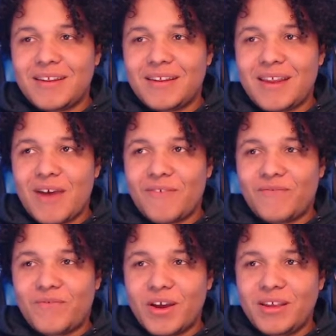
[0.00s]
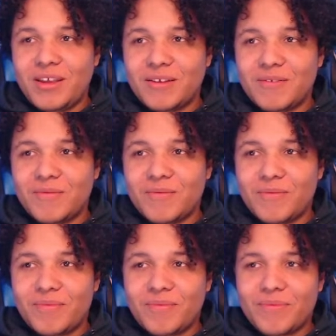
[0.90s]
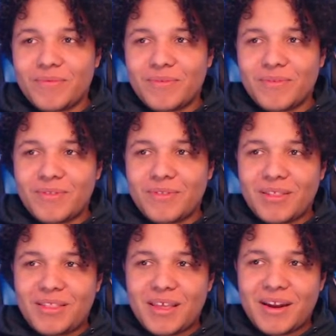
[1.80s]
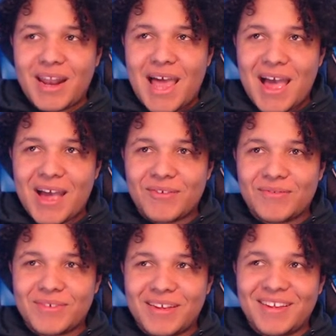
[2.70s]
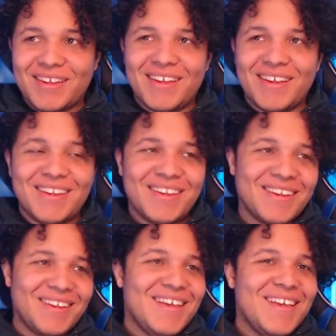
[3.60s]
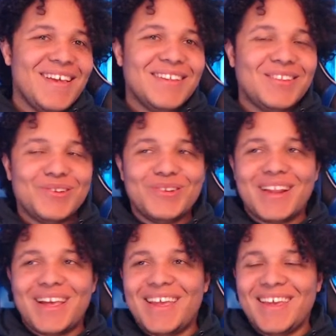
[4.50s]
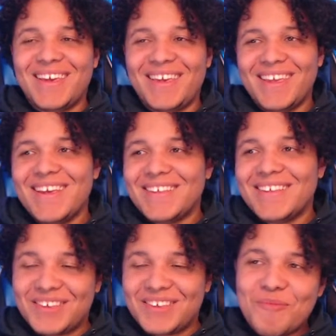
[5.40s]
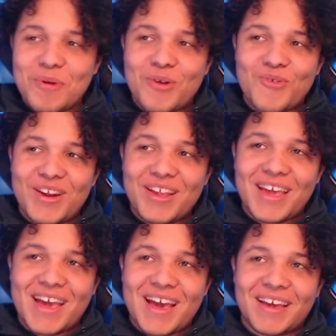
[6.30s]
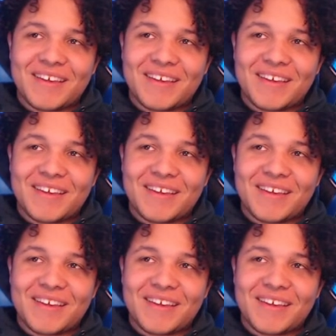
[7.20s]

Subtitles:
Not funny. Didn't laugh. Dude, like this is gonna be a running gag.